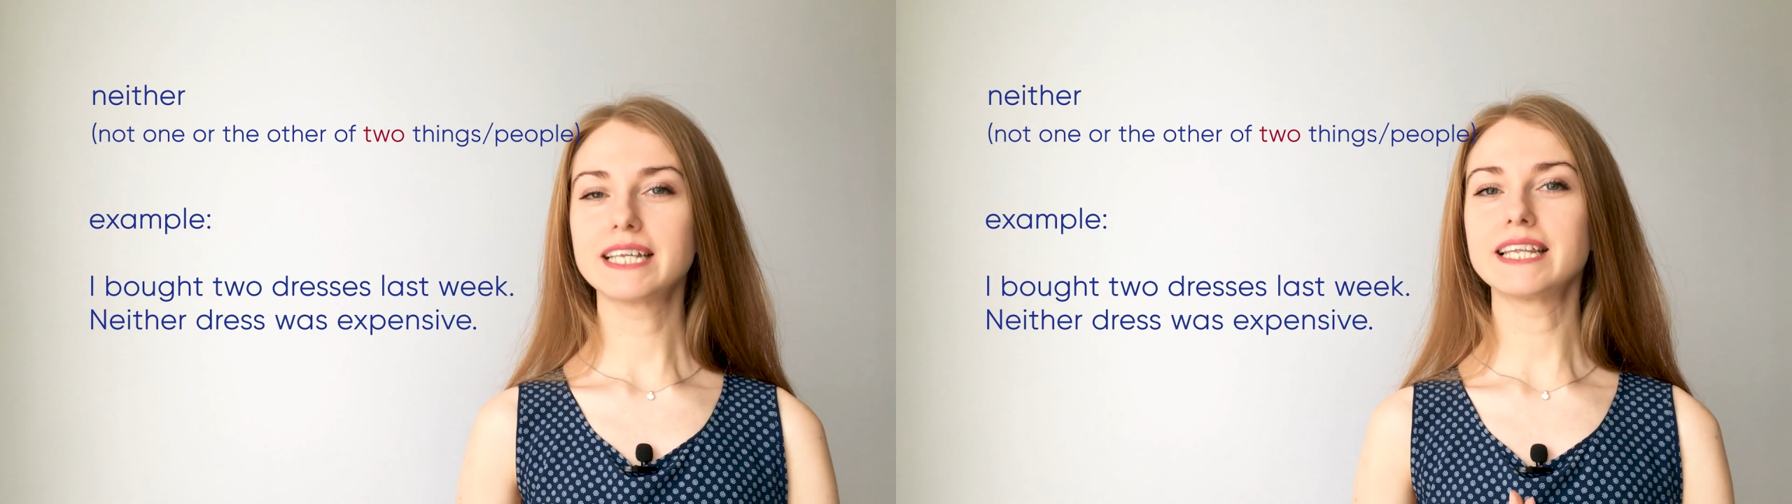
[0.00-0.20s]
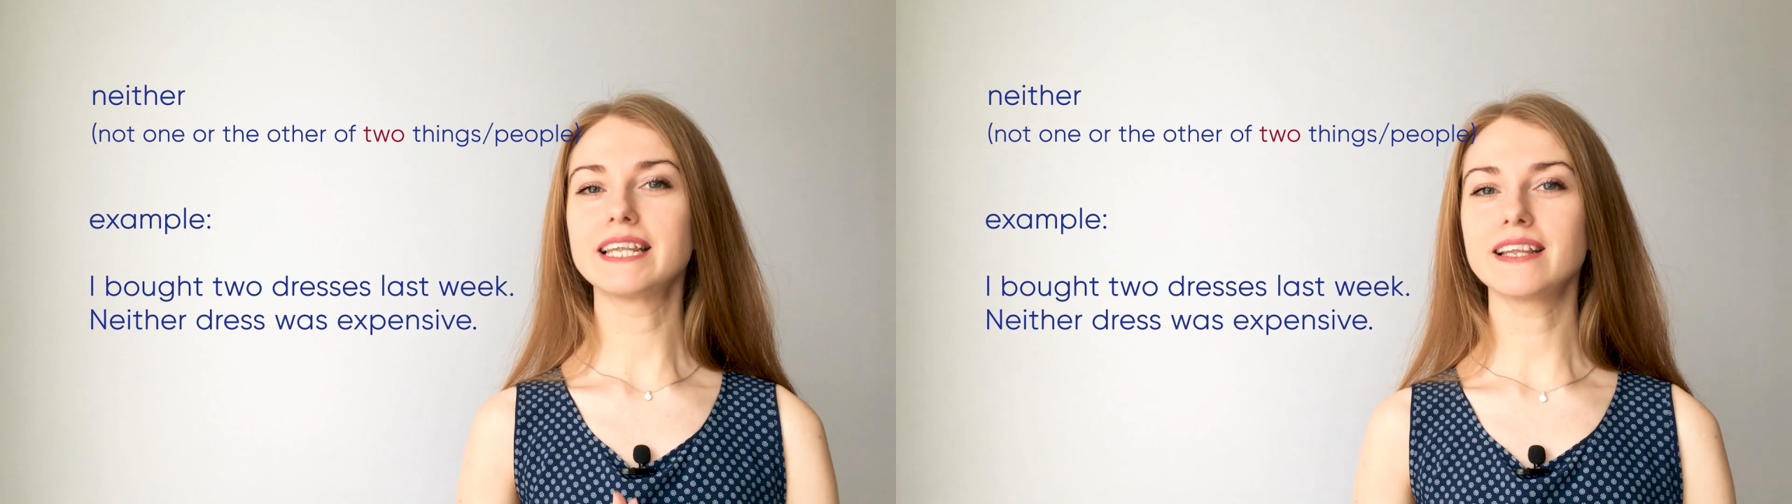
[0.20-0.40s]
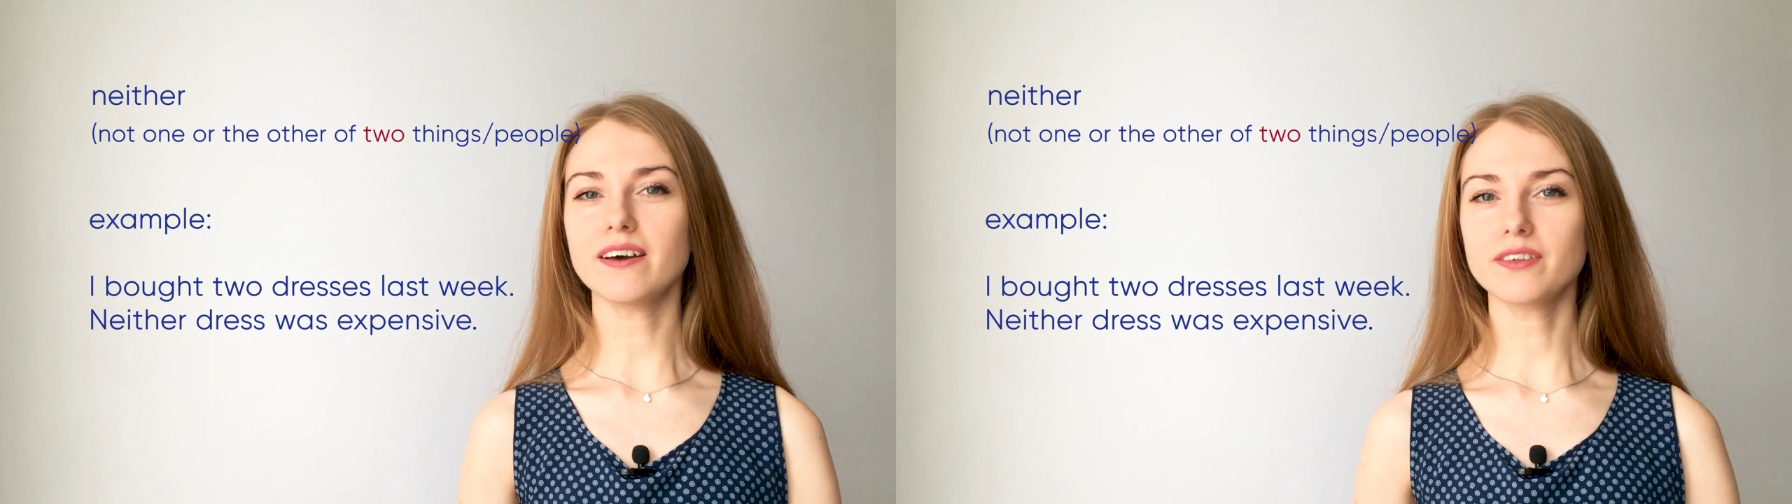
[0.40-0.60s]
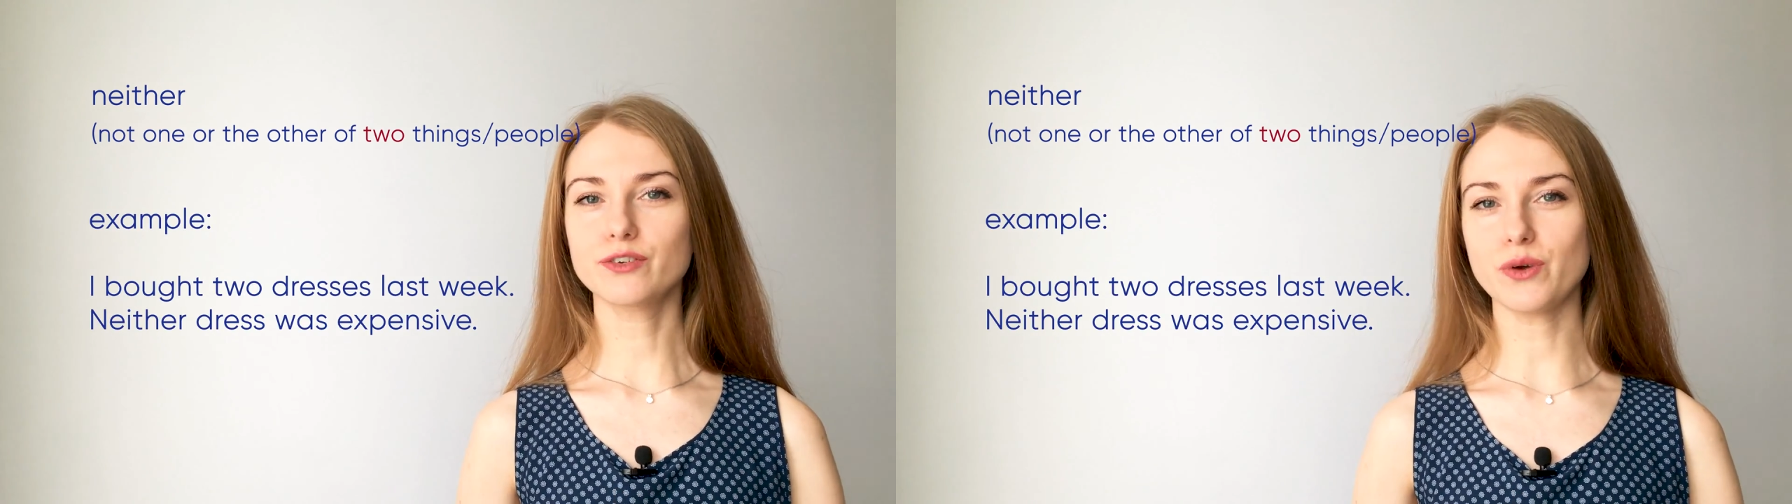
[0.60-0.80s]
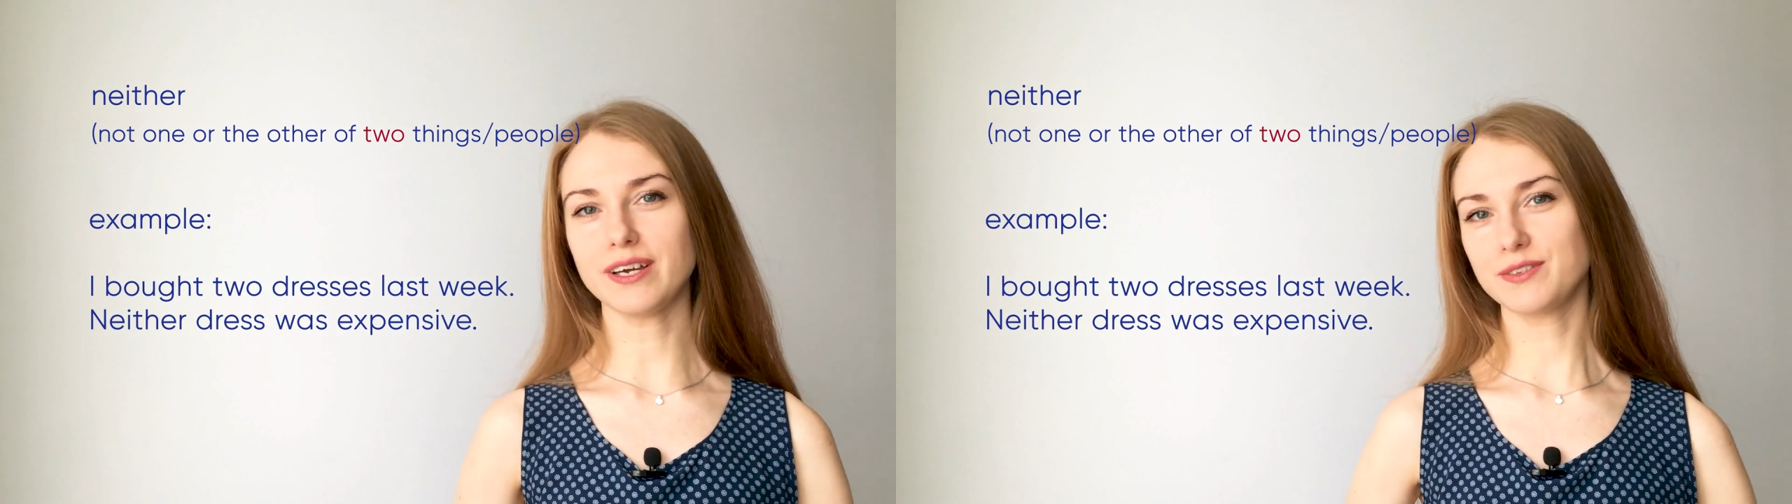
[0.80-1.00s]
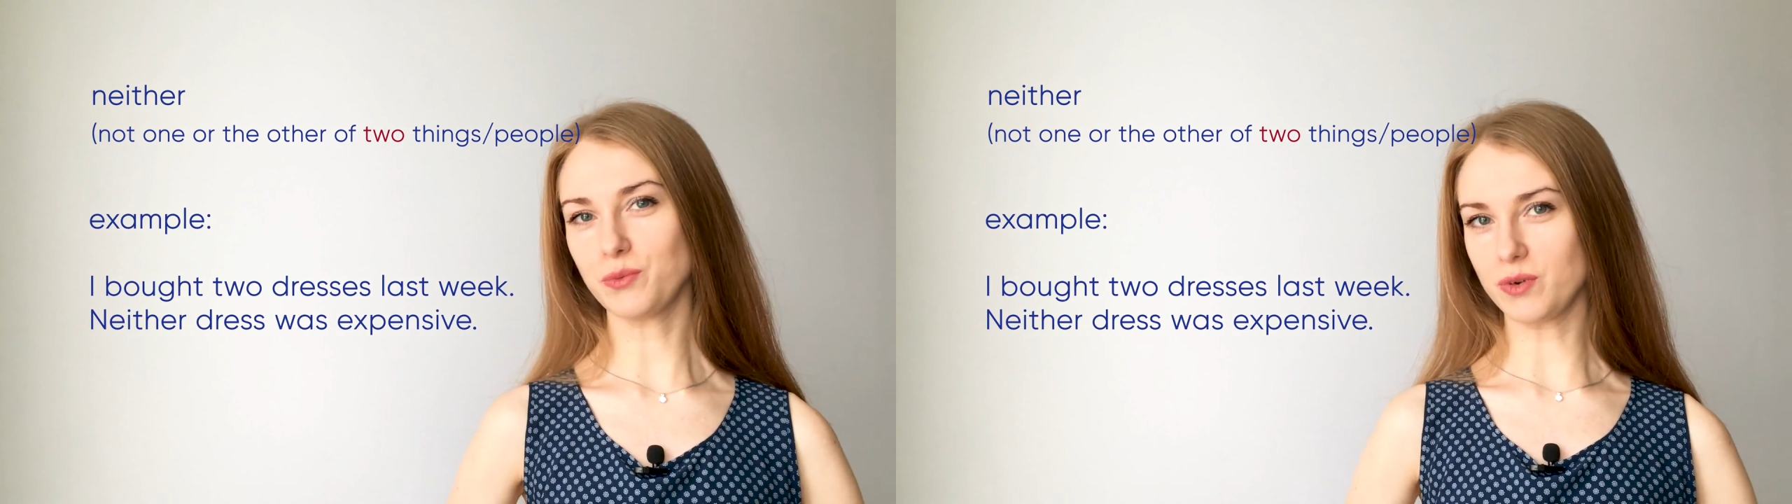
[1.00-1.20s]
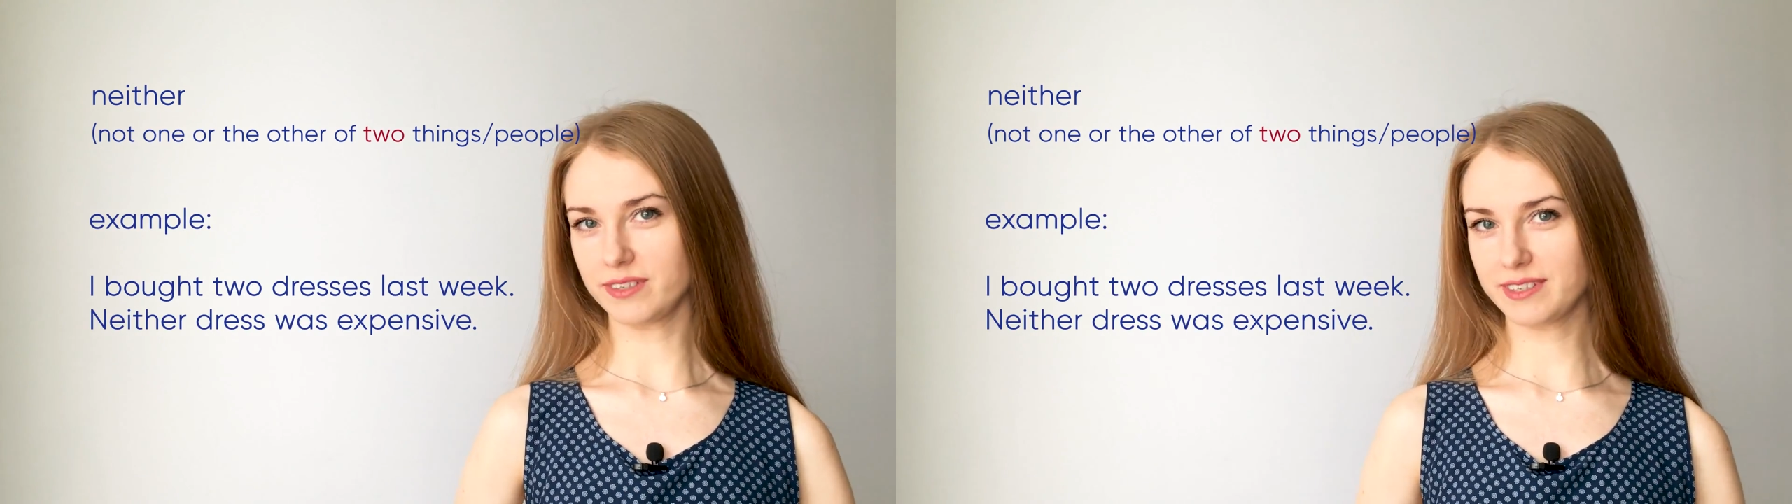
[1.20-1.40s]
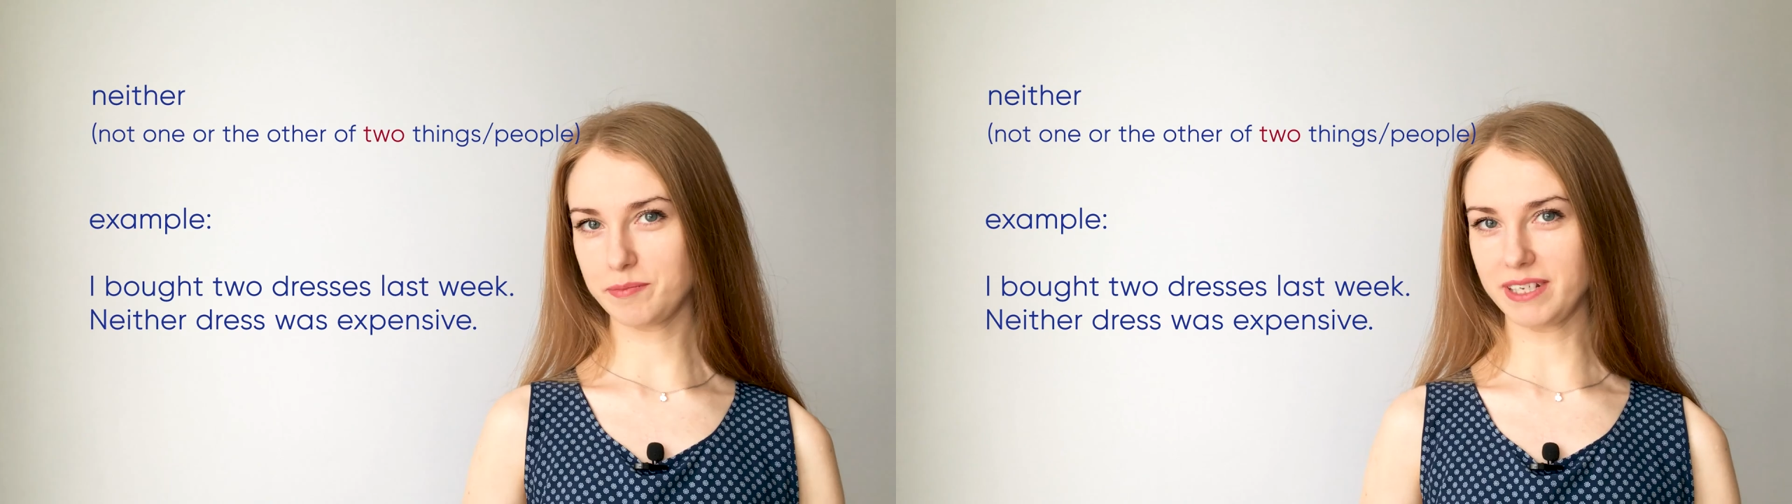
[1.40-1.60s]
Neither dress was
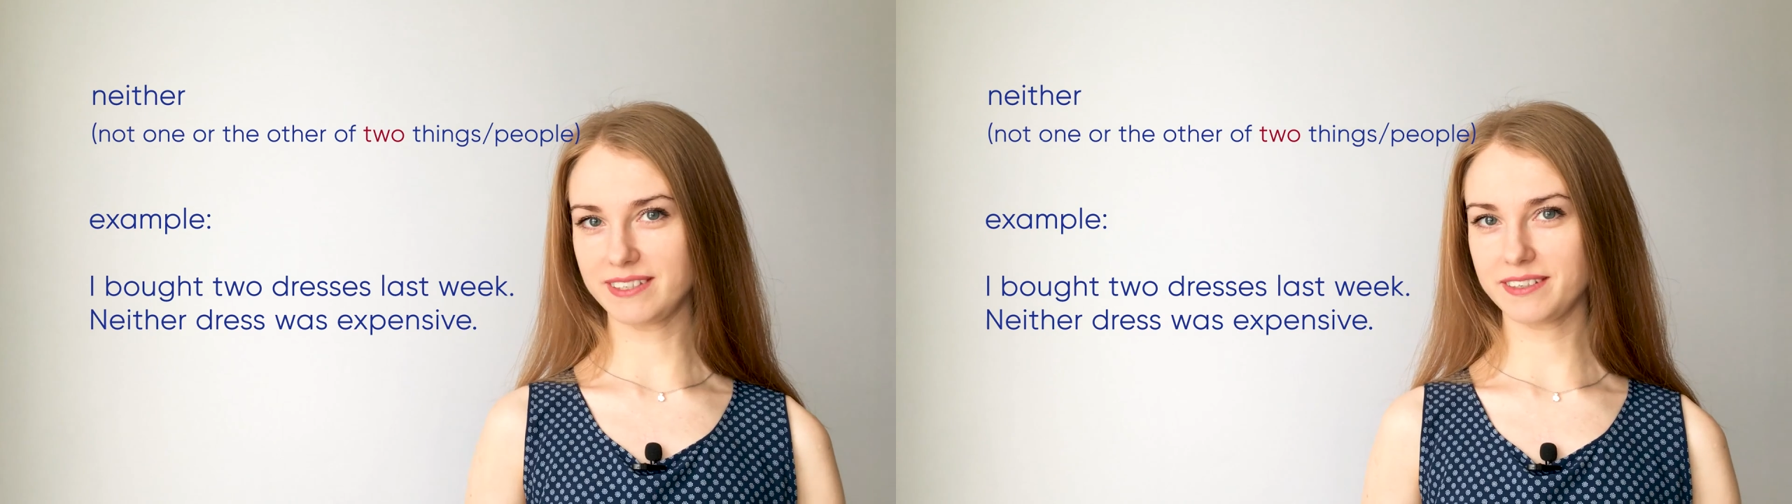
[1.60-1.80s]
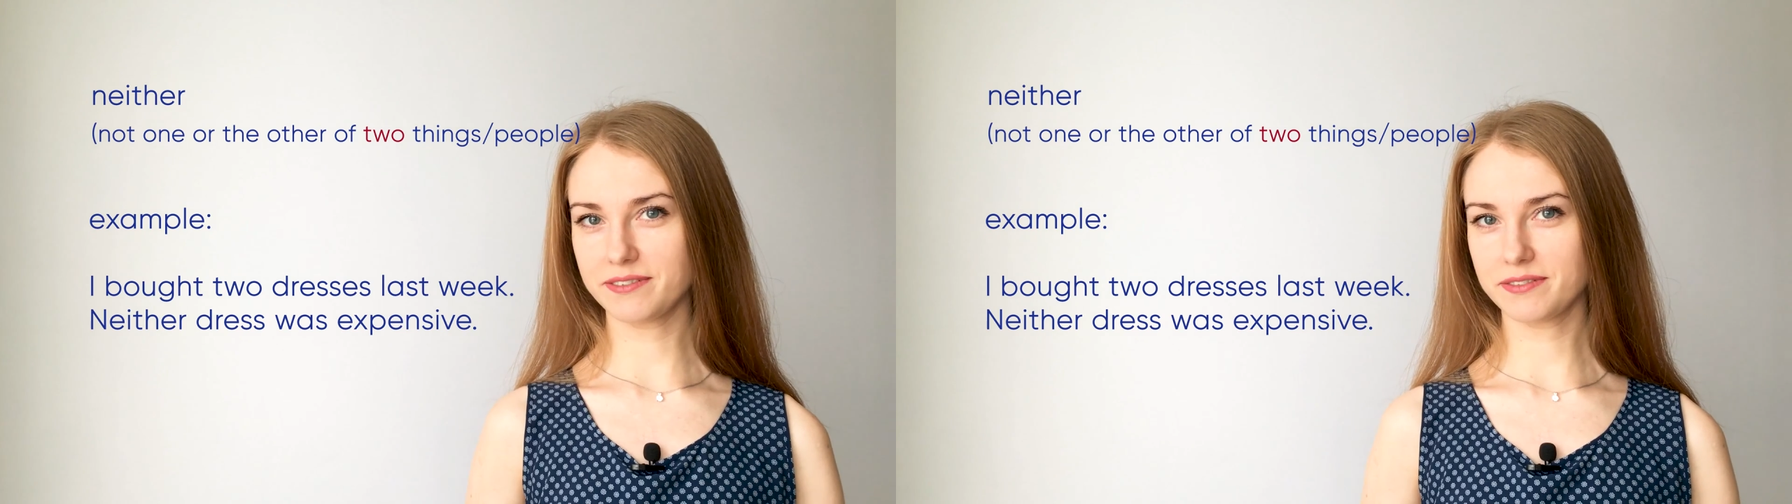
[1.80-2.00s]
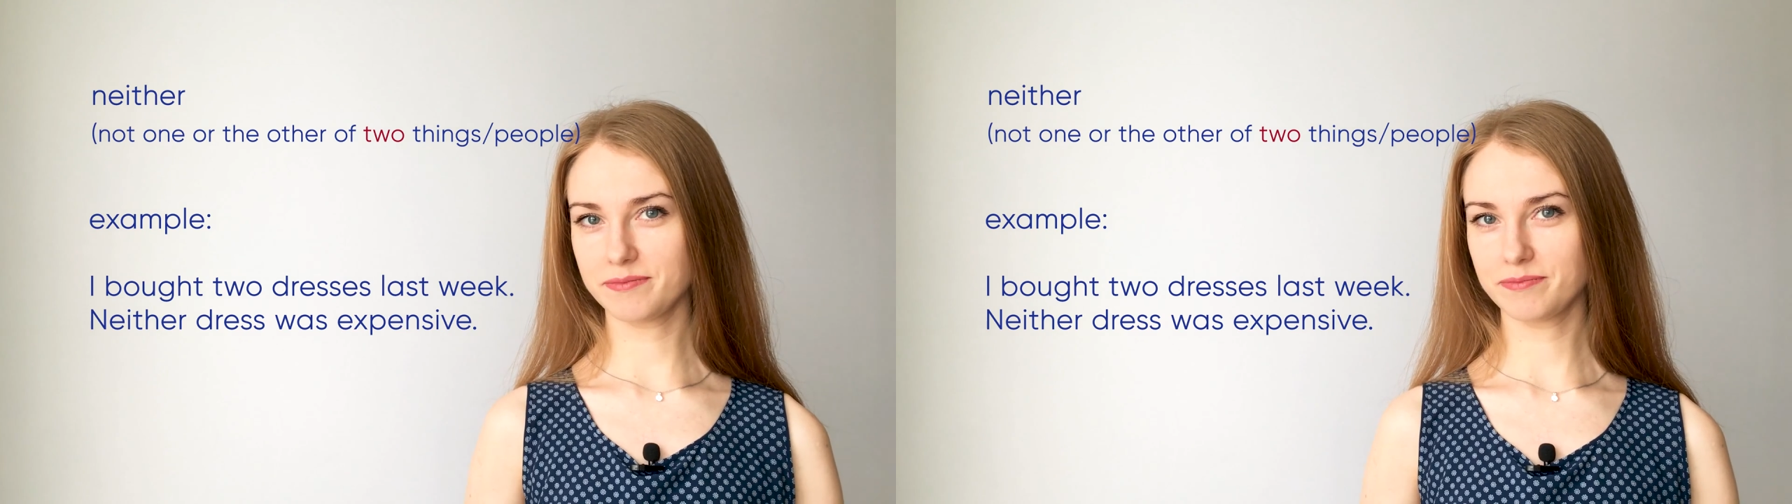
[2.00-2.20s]
expensive.